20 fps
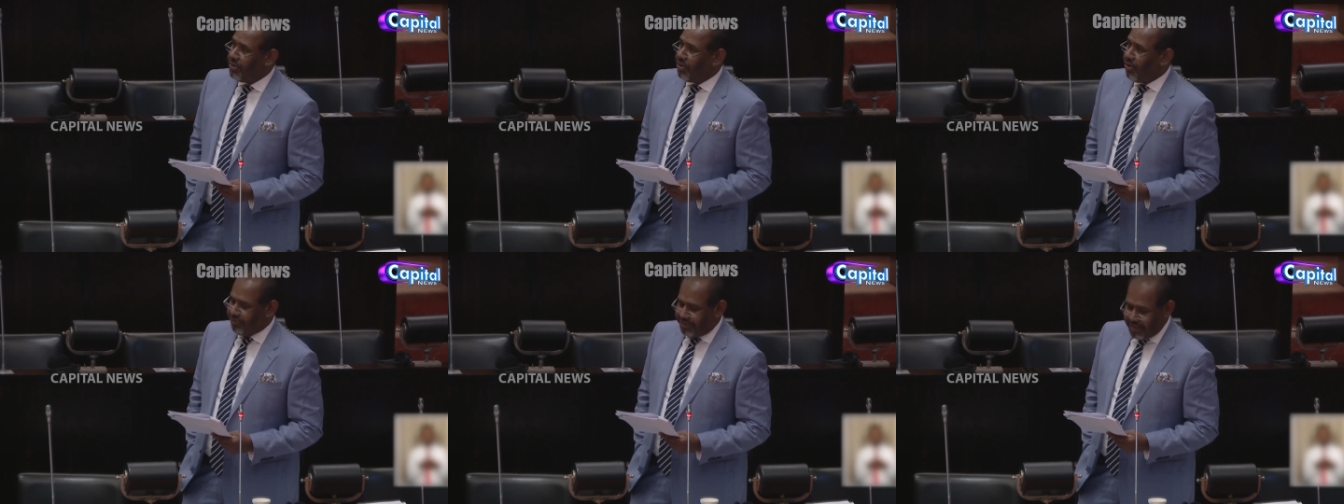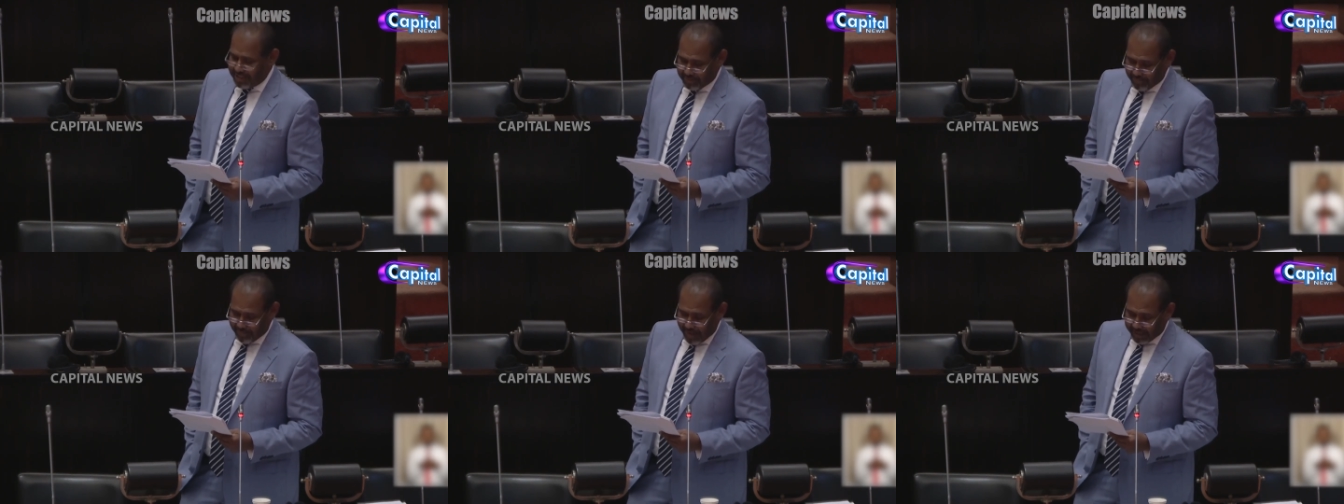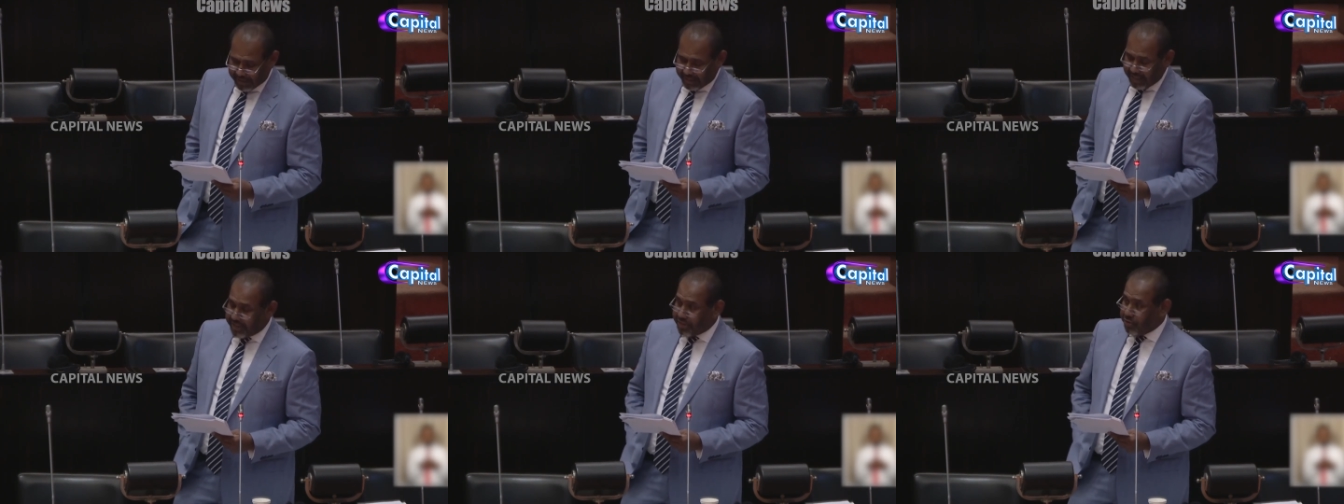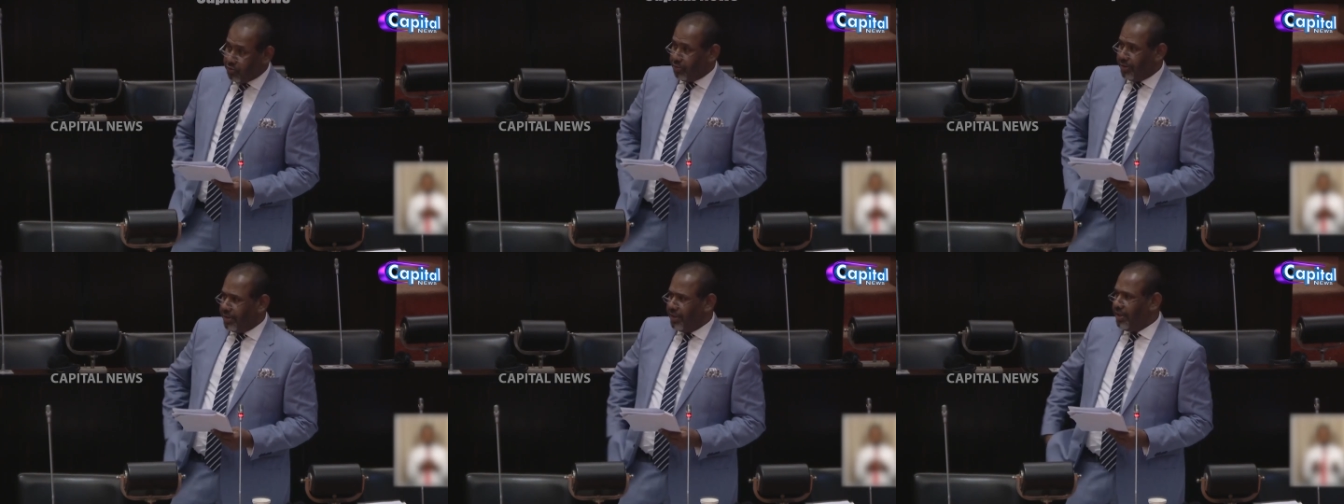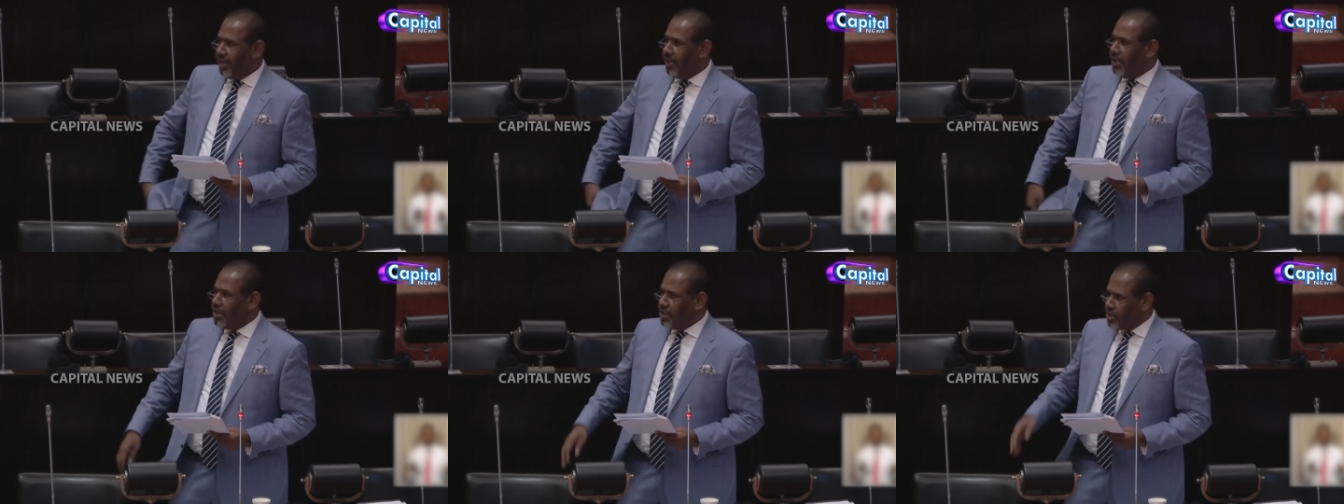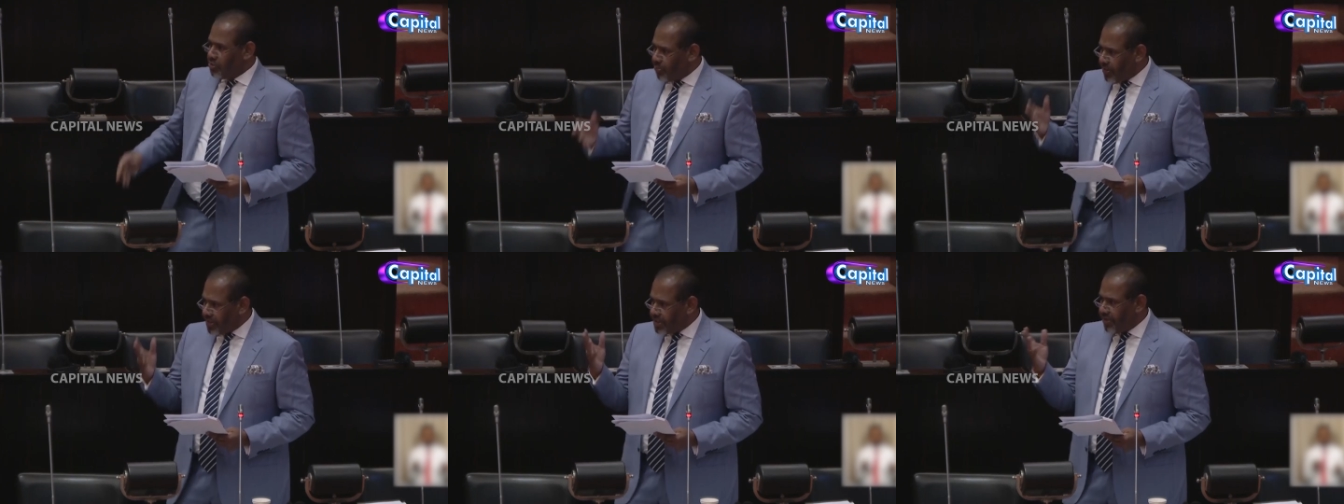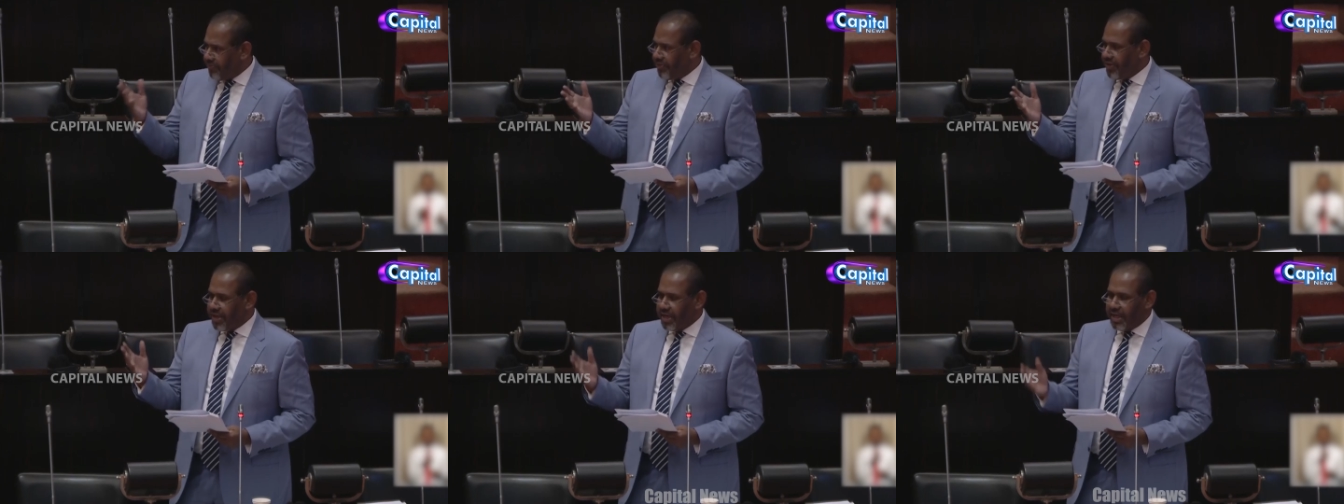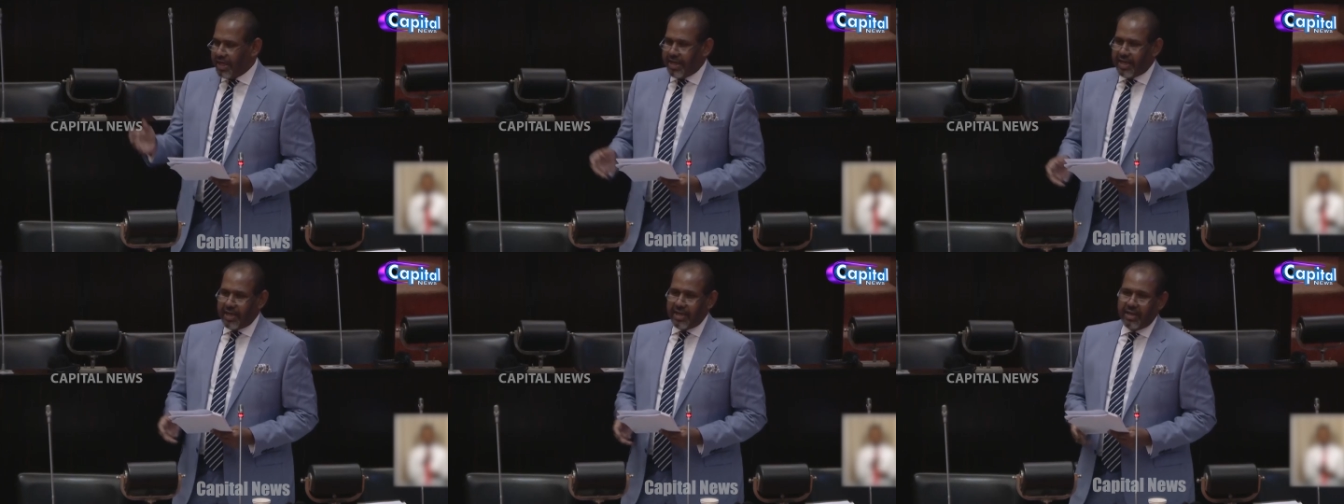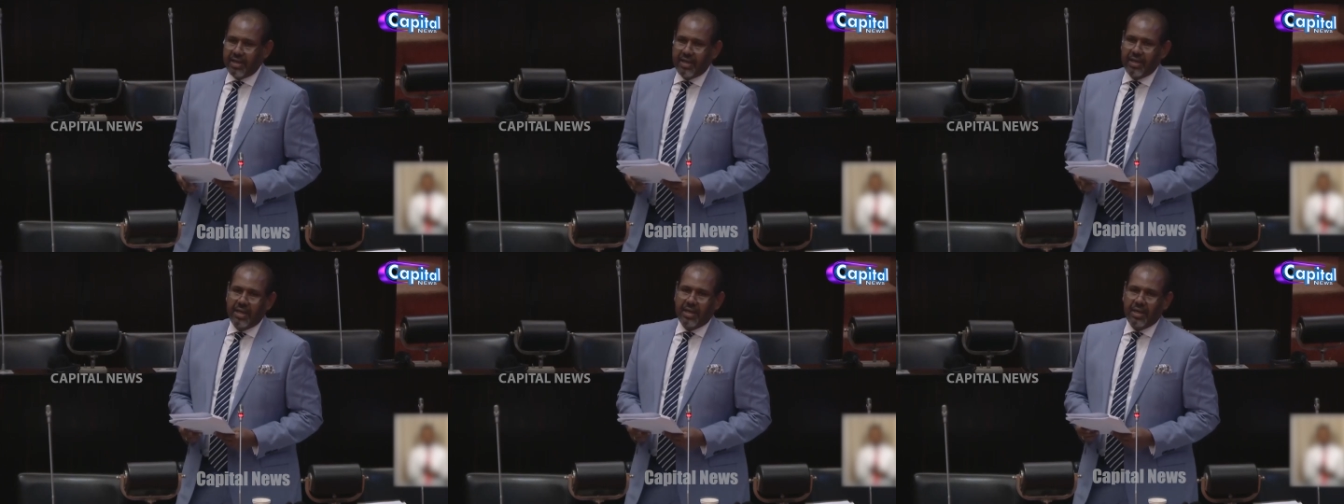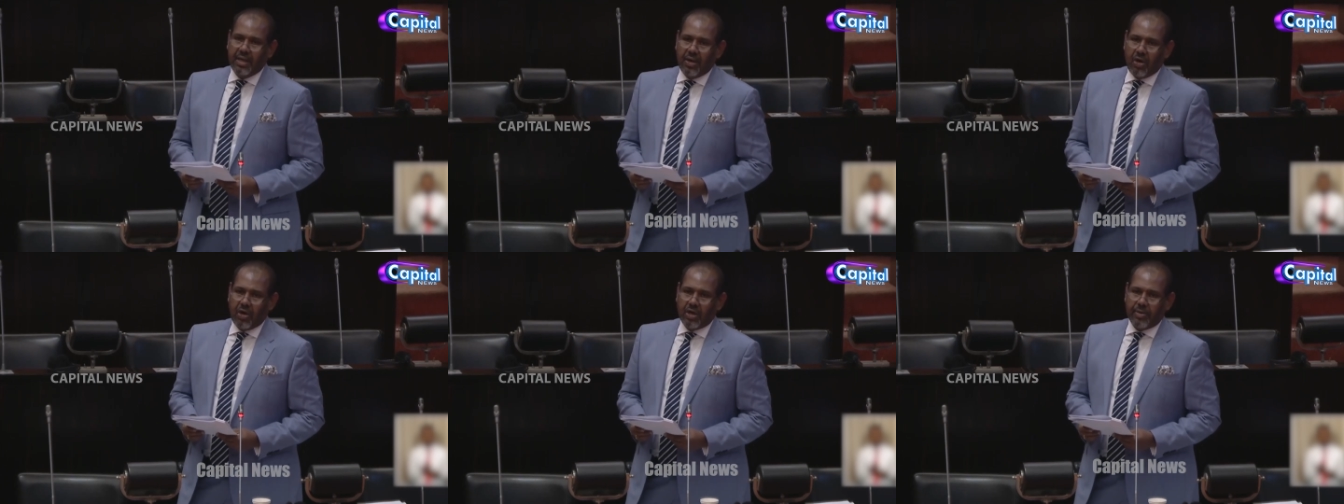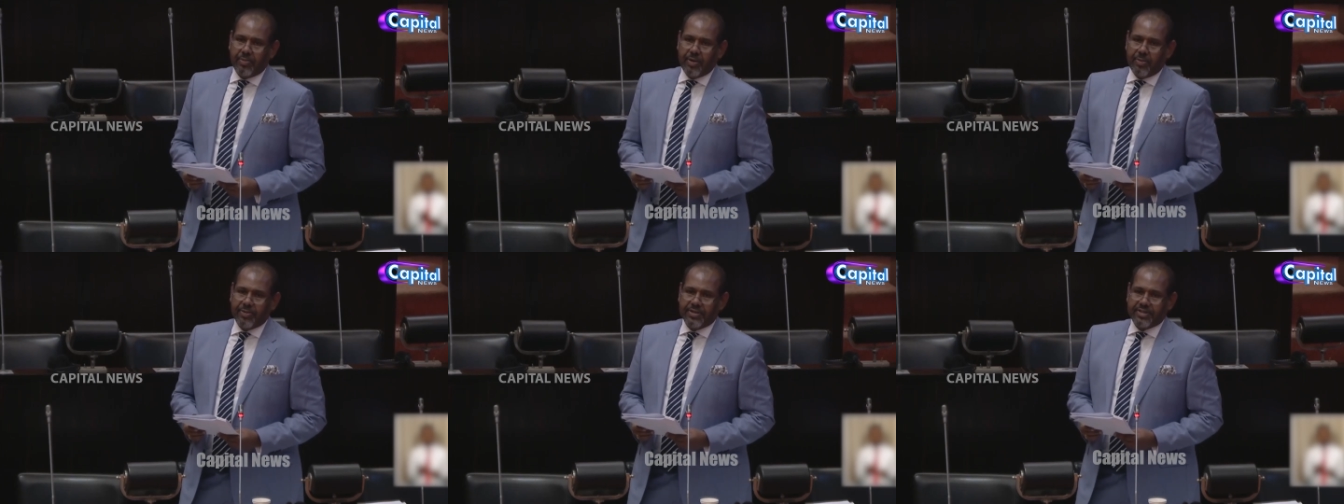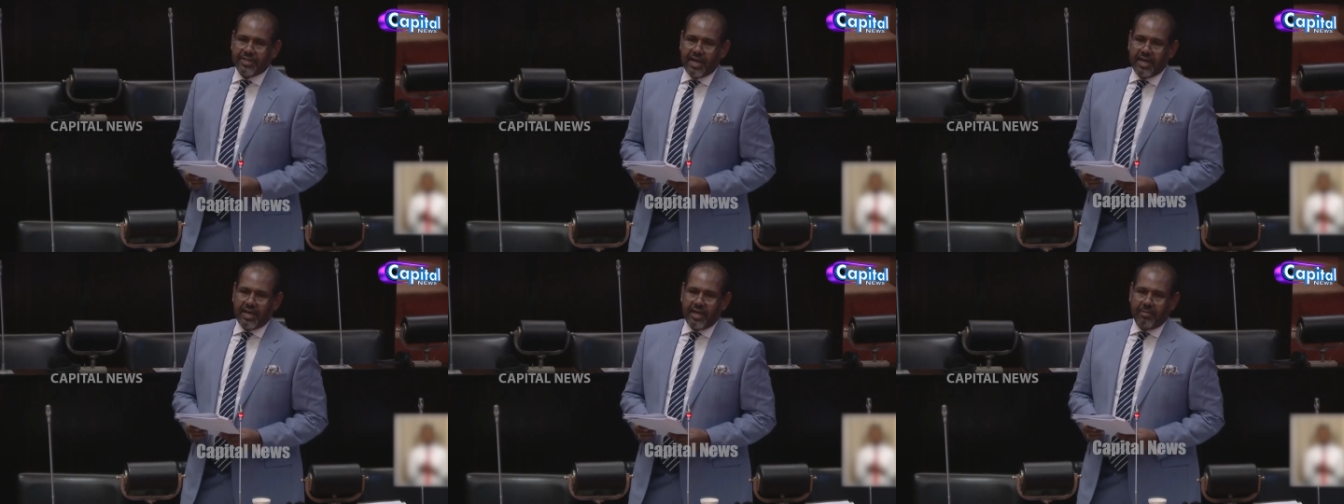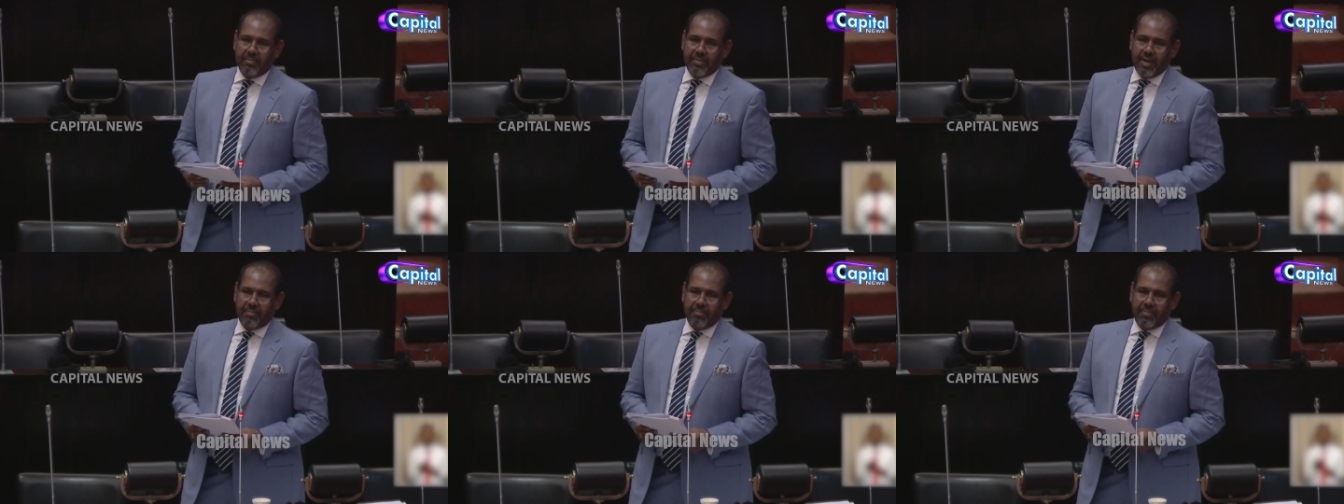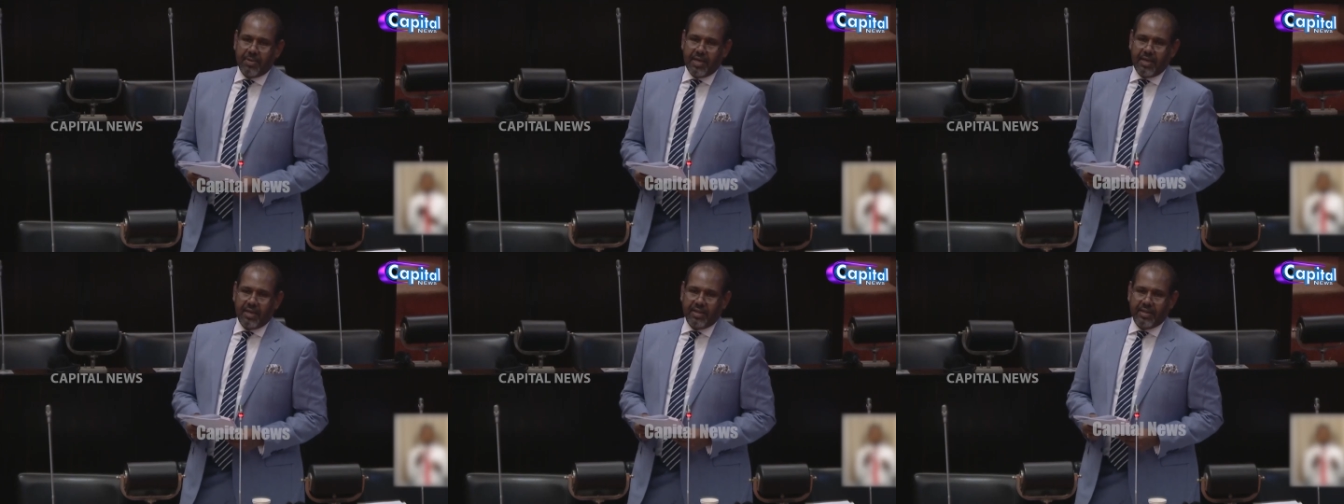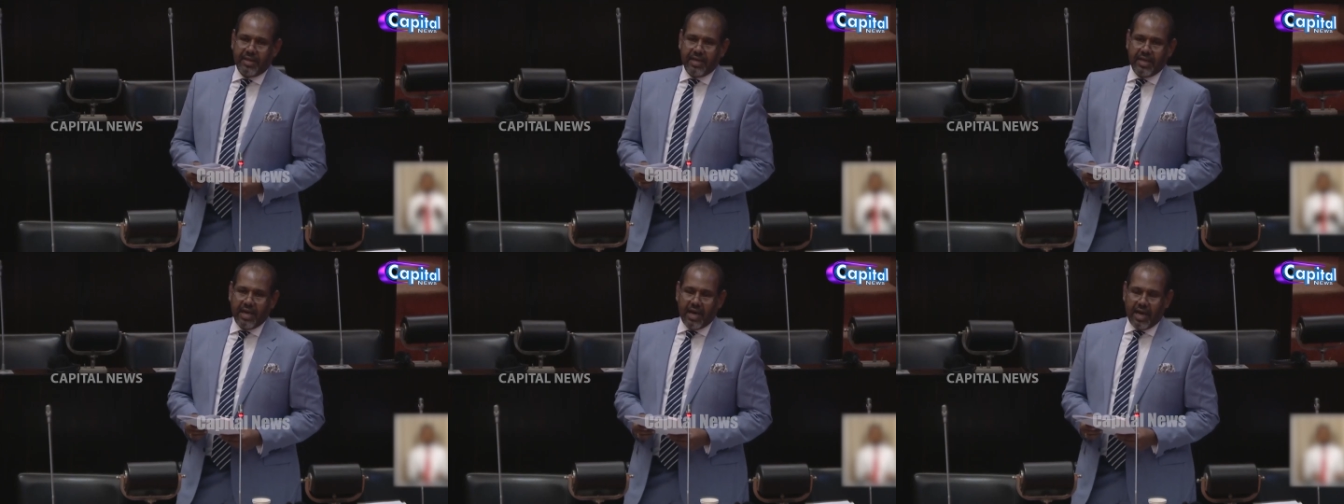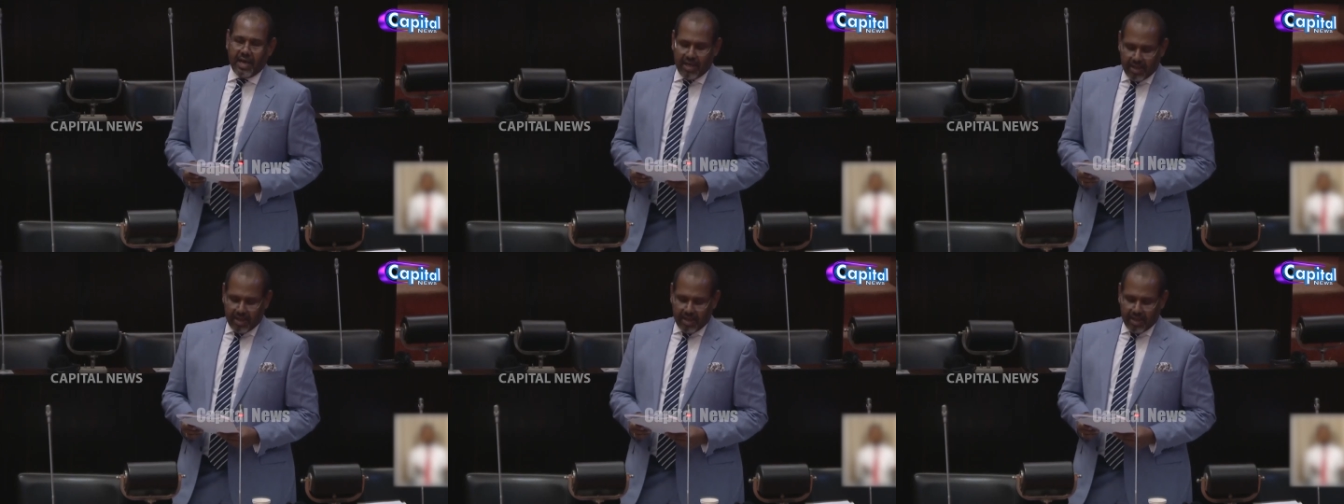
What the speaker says: of this magnitude. Specifically, Honourable Presiding Member, the High